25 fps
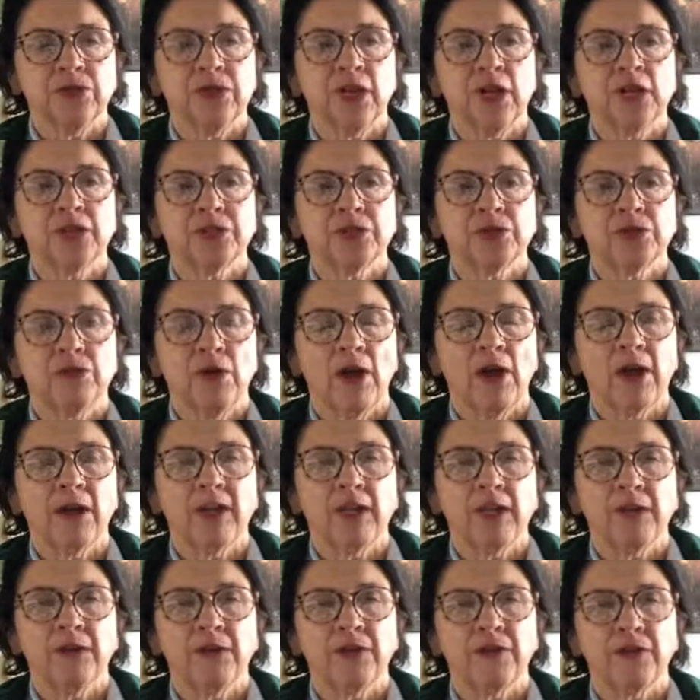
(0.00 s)
The extra
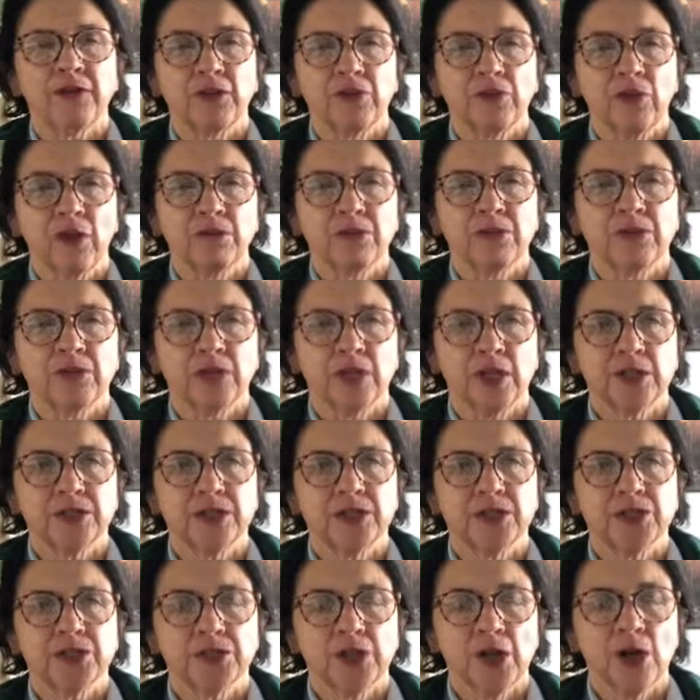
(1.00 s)
credit, even if the grade book
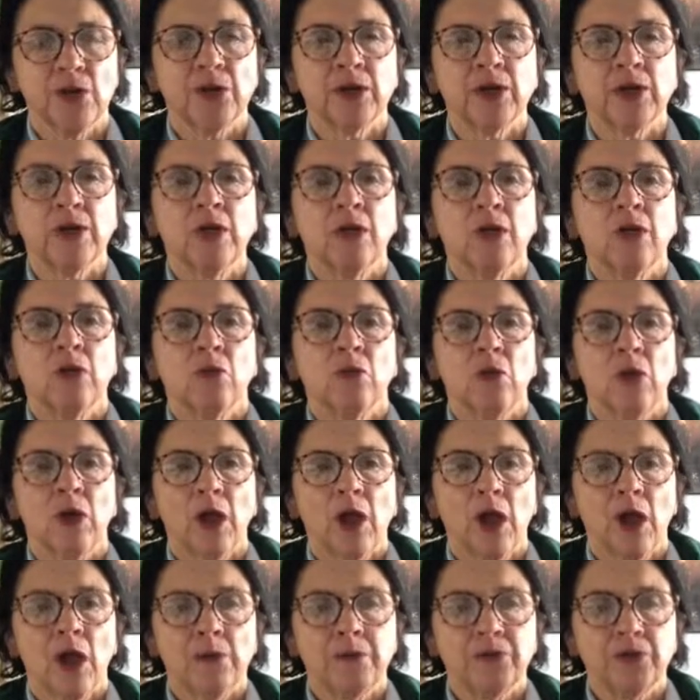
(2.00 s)
doesn't show it, will
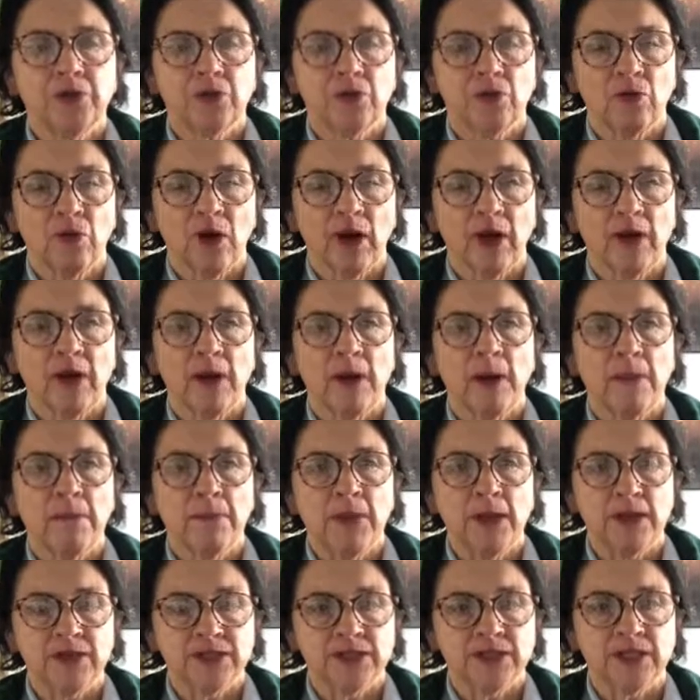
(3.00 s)
help your grade
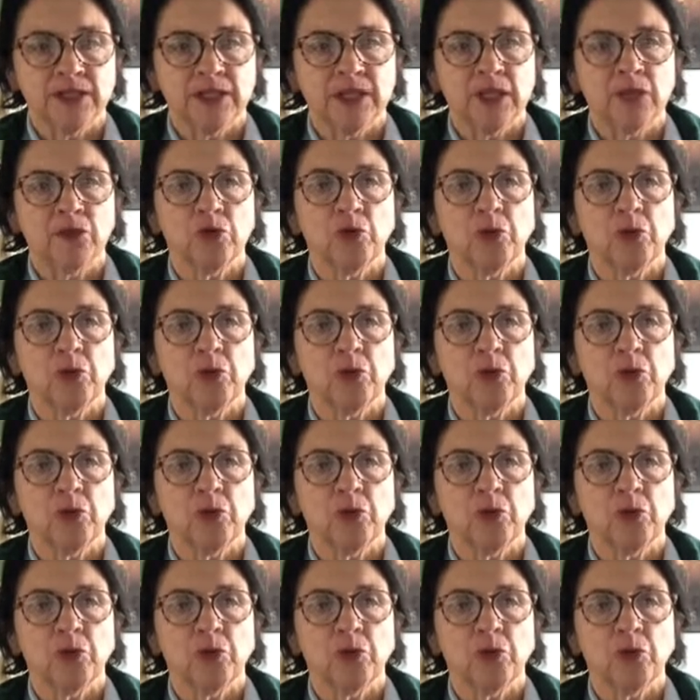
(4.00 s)
immensely.